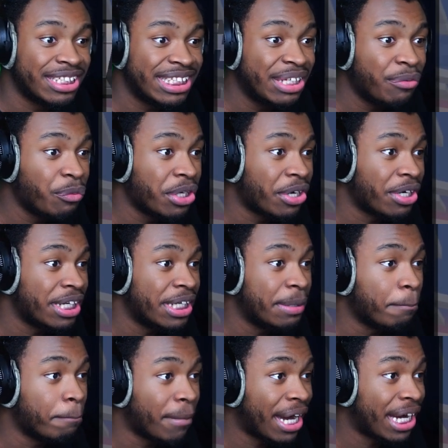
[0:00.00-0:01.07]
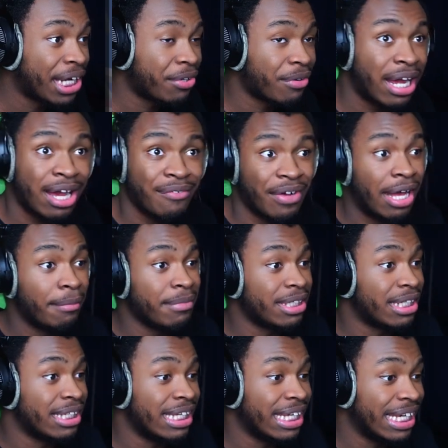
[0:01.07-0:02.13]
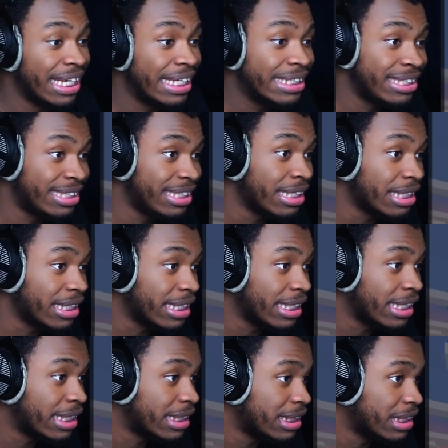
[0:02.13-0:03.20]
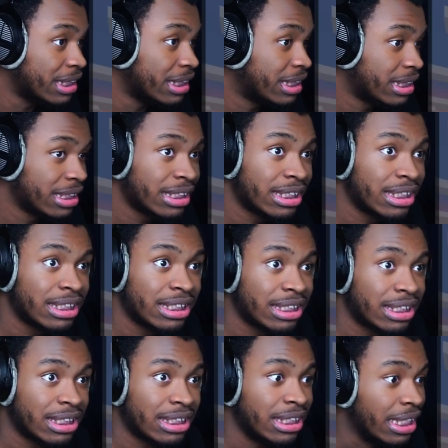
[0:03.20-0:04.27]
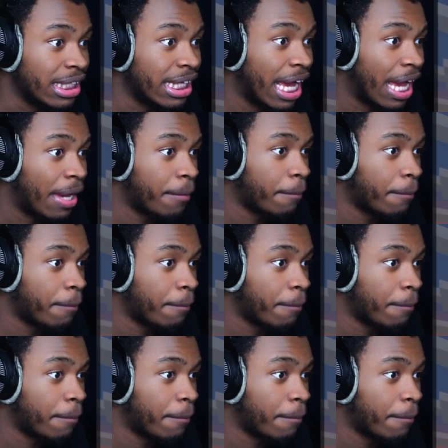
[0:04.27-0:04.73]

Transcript: see, we are in Minecraft. I'm gonna instantly uh, just, yeah.